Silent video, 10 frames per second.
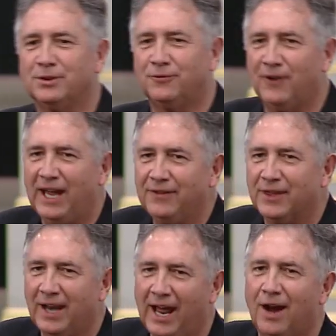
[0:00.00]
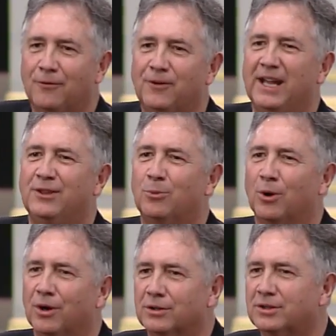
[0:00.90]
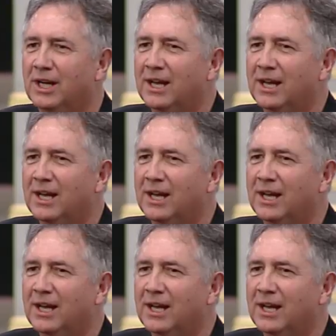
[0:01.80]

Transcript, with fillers: to faith and how faith works,